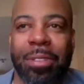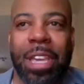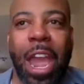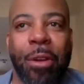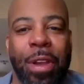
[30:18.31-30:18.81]

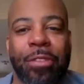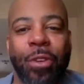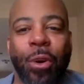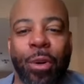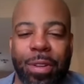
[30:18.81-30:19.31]
carry
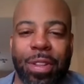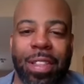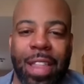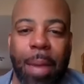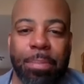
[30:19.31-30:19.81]
forward
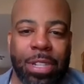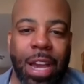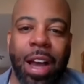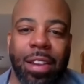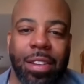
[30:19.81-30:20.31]
that
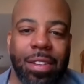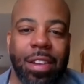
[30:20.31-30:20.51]
baton.